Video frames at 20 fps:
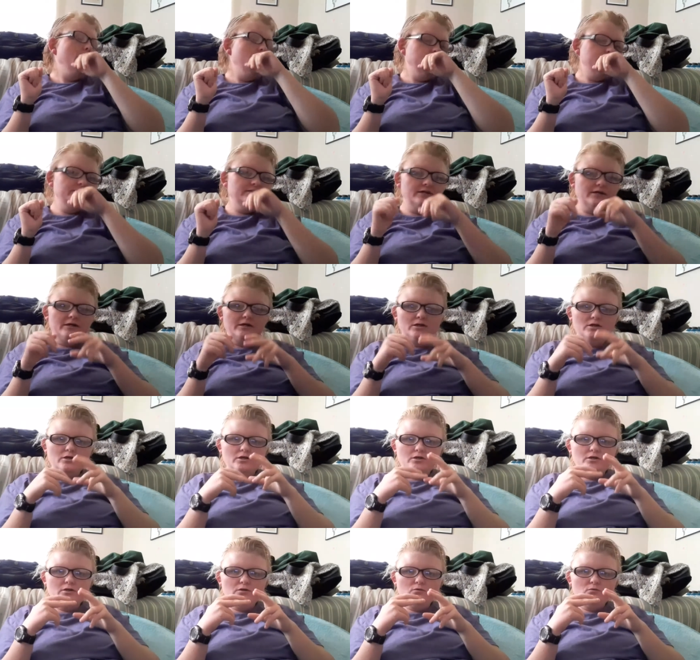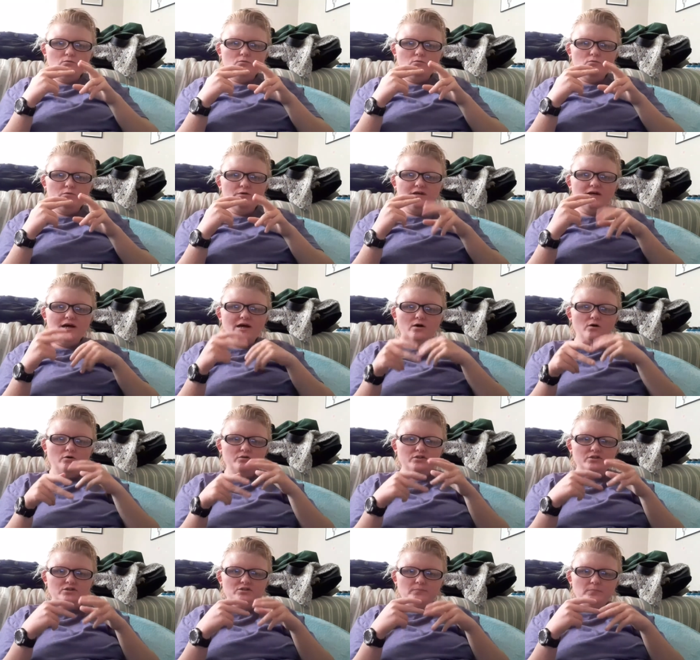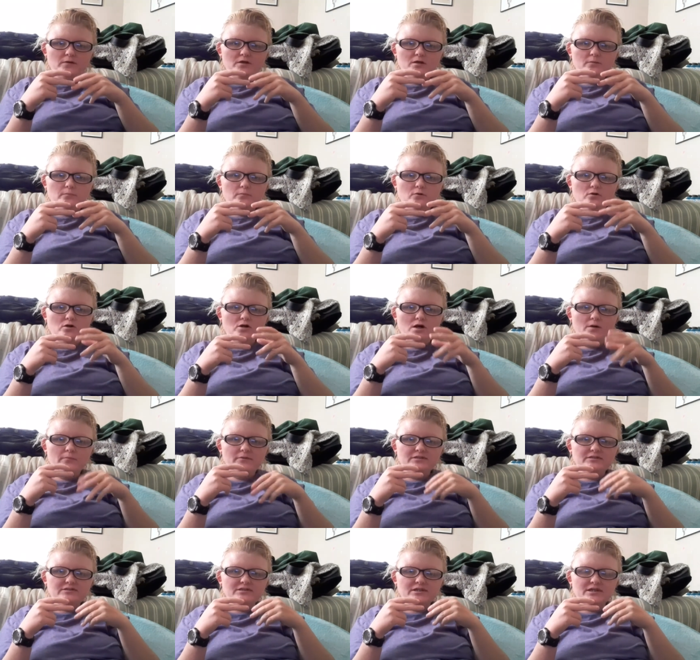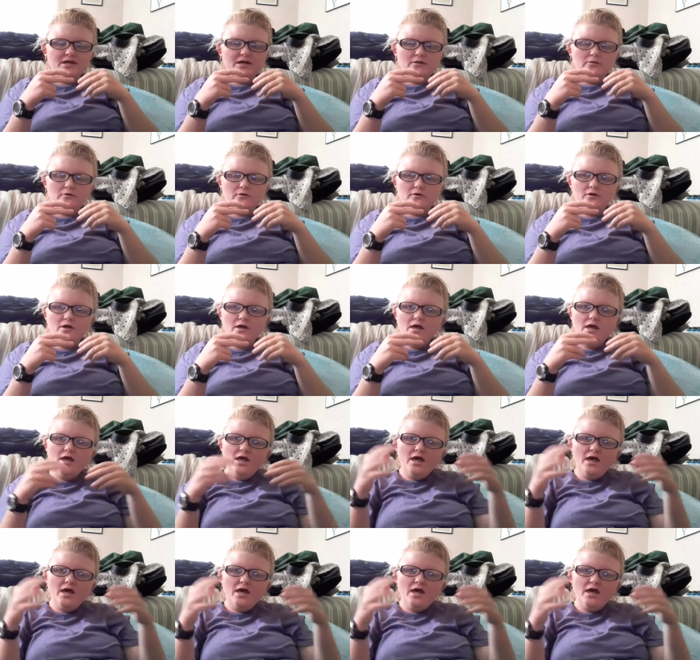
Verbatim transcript: It's like we got all these people coming together